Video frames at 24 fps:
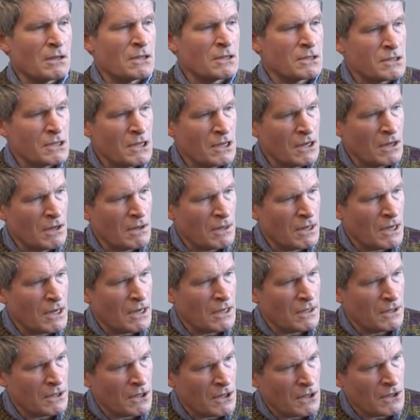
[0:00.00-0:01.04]
Casino
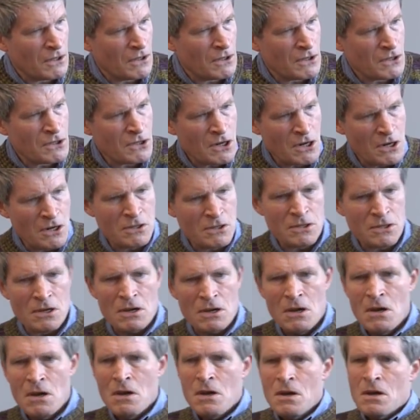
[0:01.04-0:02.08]
down there in New Jersey,
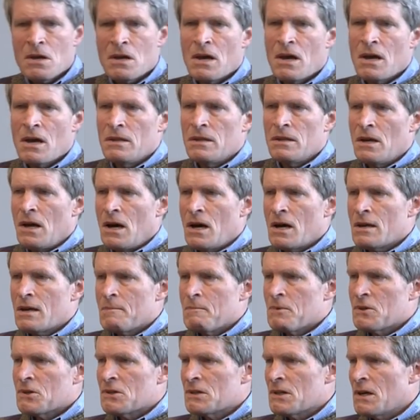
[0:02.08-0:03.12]
he had 90
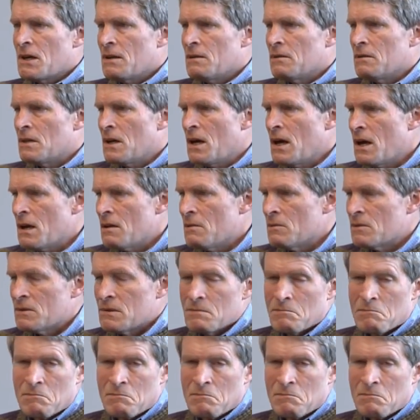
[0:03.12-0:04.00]
percent debt.